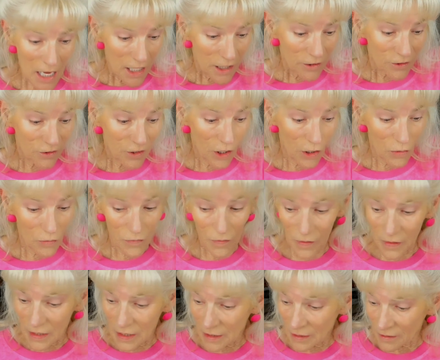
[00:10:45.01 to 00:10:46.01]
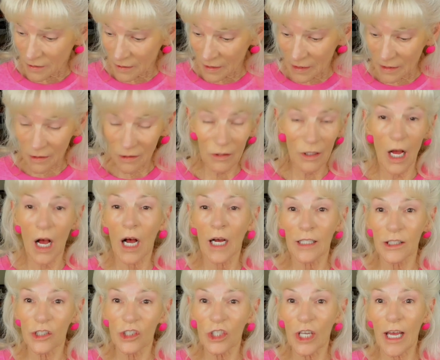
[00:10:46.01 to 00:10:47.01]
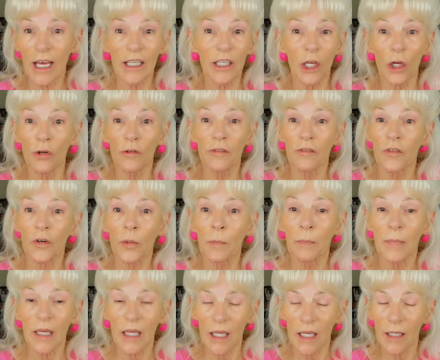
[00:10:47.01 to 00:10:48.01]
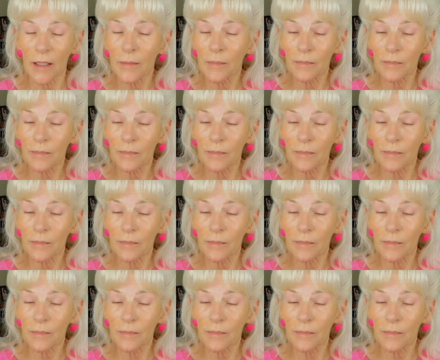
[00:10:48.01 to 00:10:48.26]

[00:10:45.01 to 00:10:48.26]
So this is eyeshadow for me.